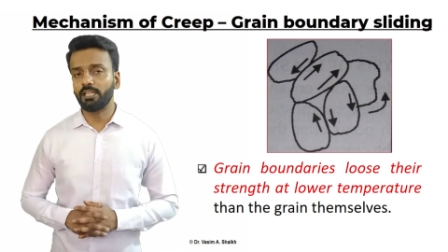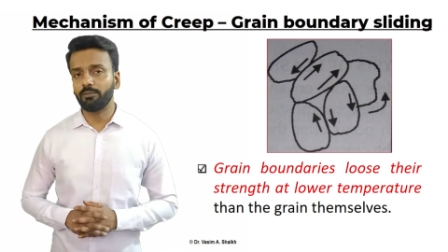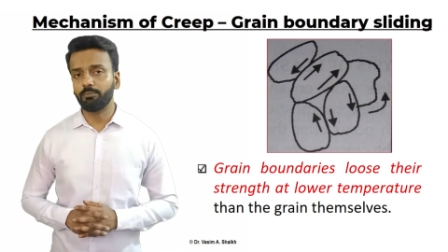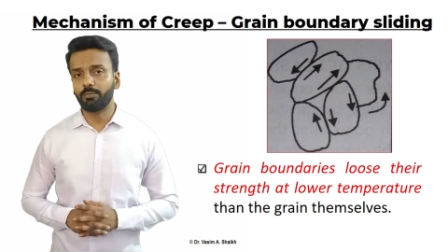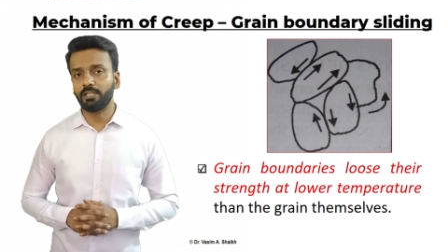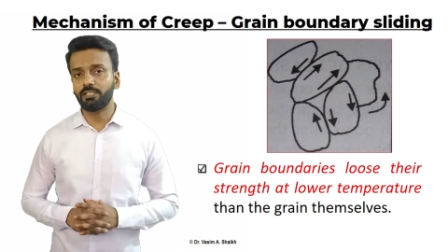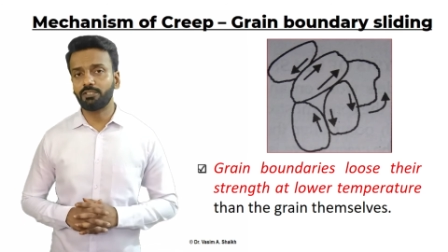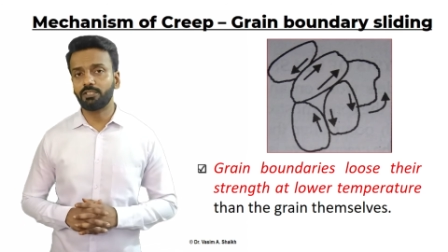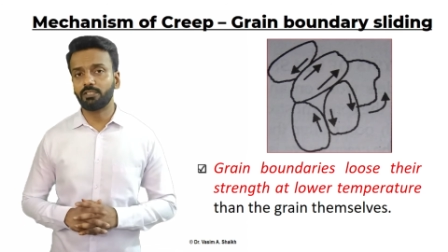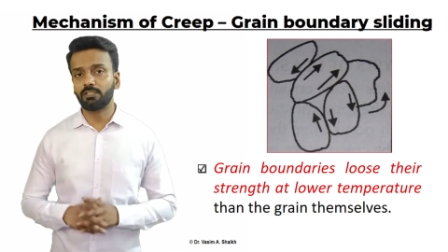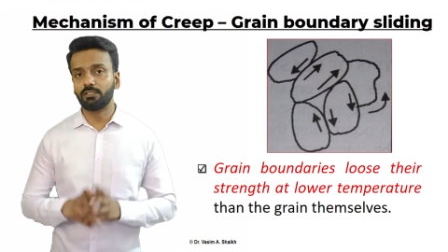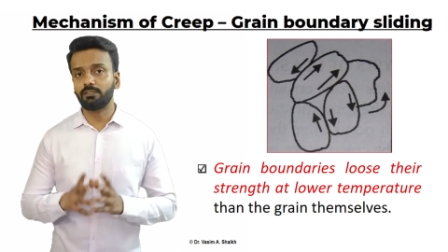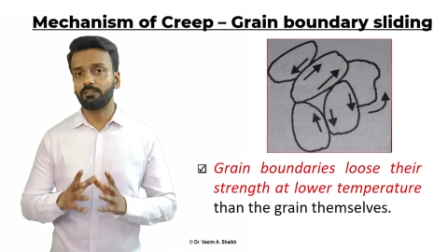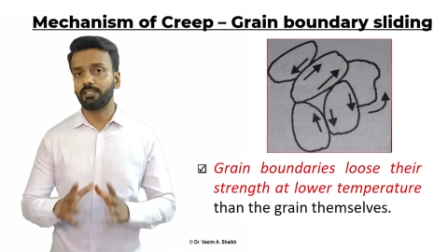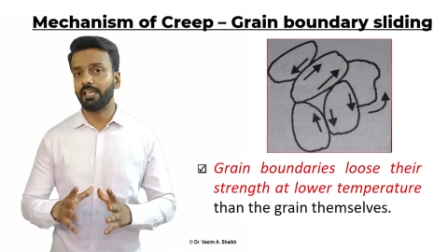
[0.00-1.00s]

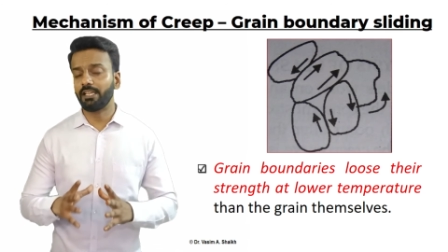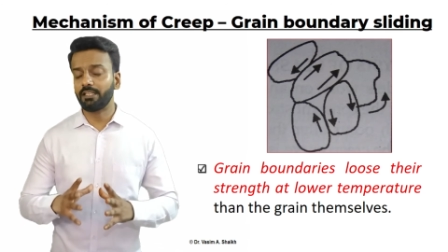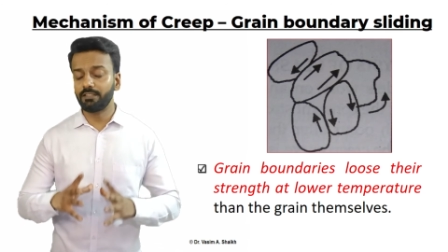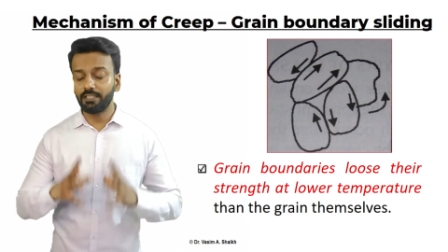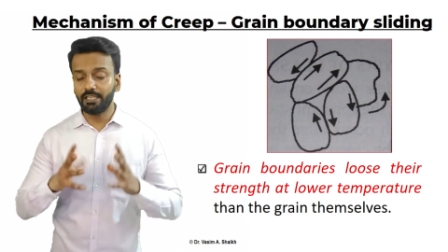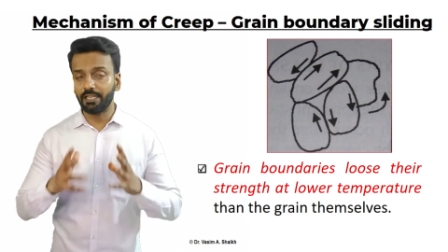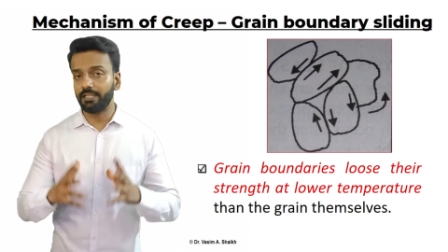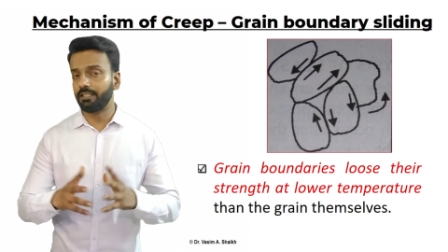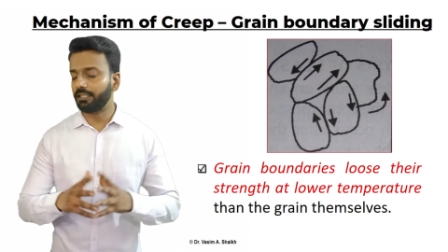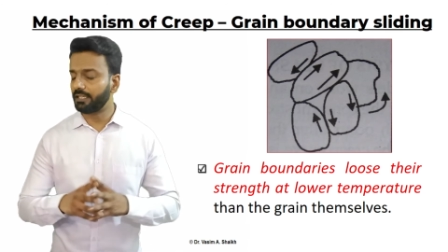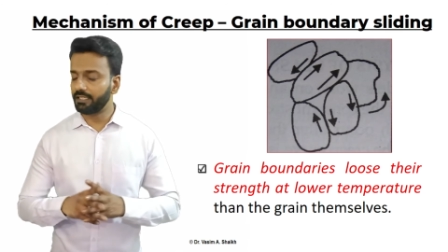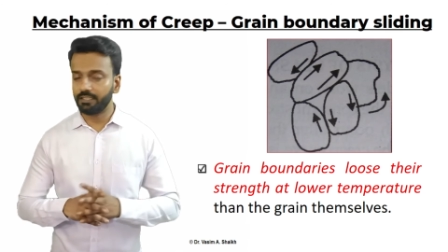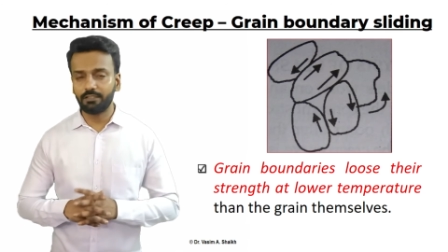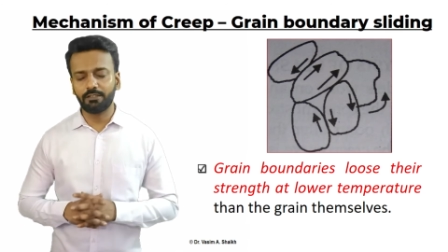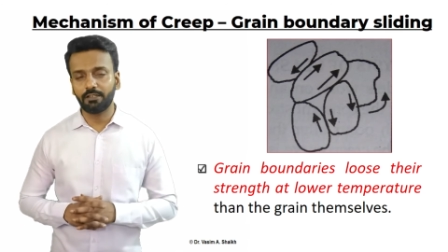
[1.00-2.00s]
temperature than the
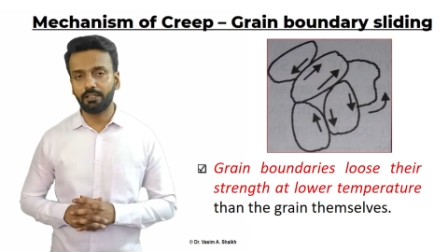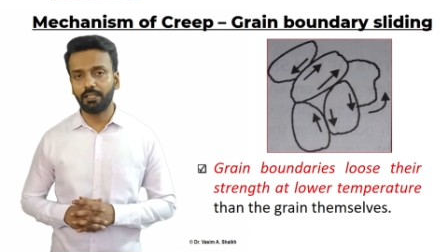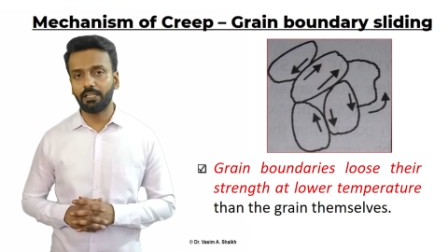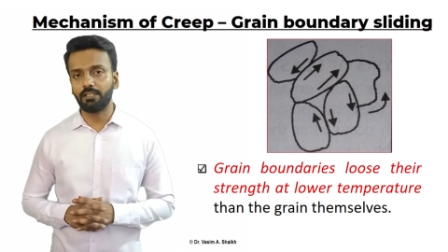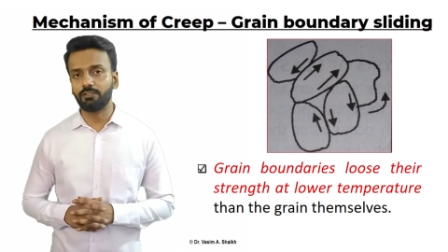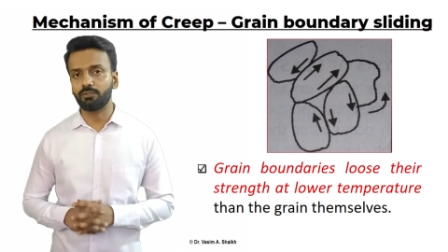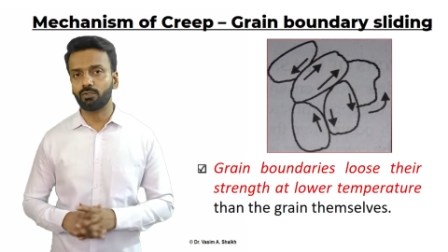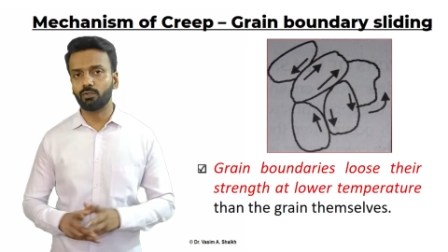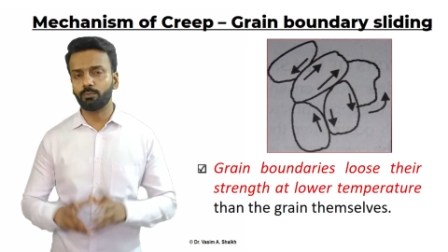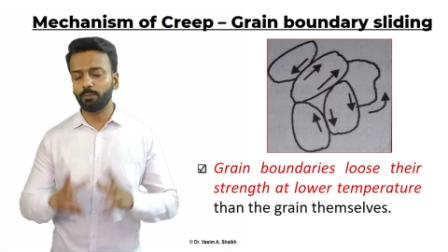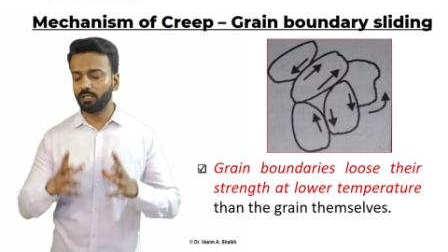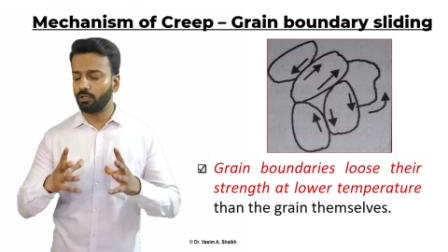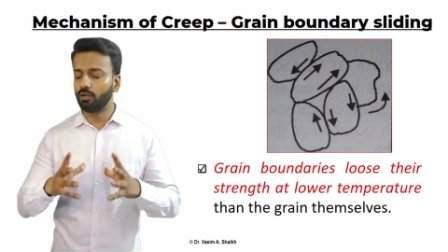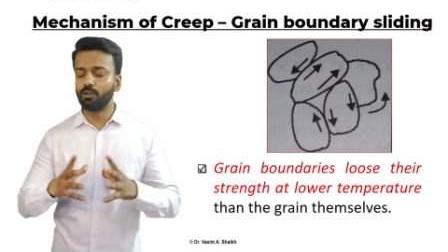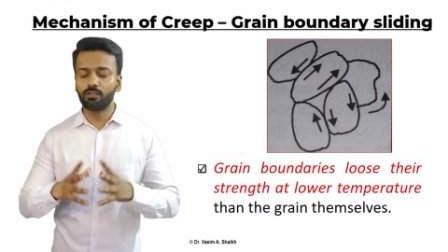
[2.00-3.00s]
entire grain. So
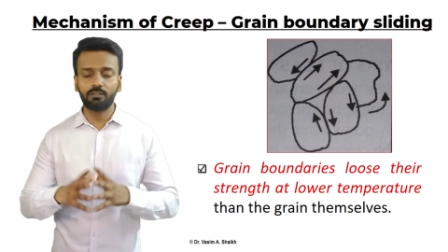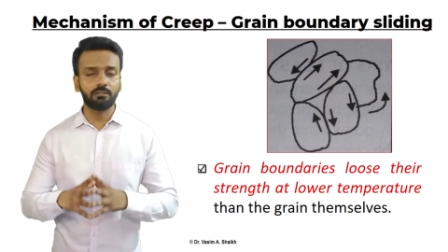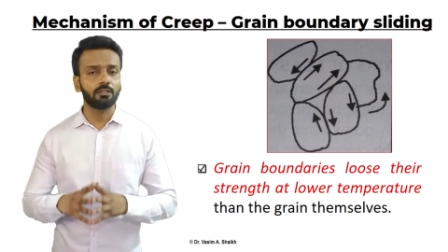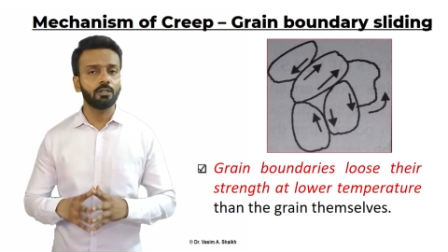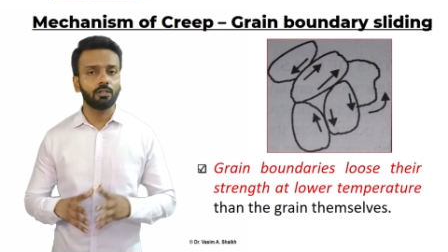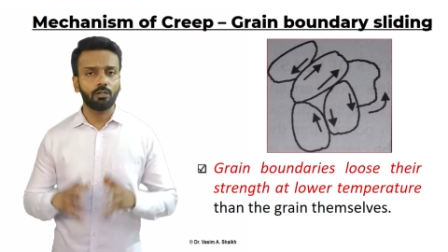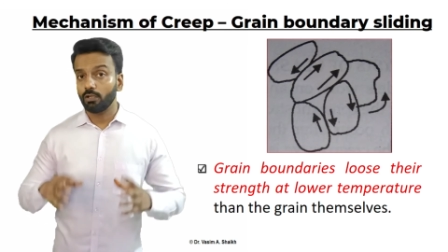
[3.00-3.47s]
because